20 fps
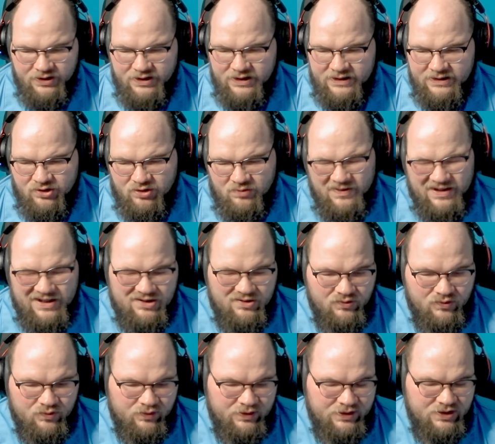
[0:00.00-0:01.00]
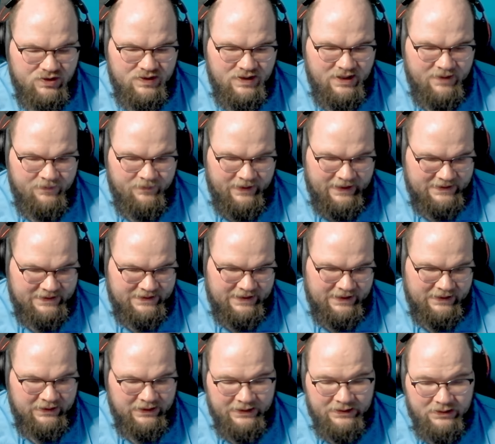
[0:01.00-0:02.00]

And 2-mana 2/3 is just not a bad stat line.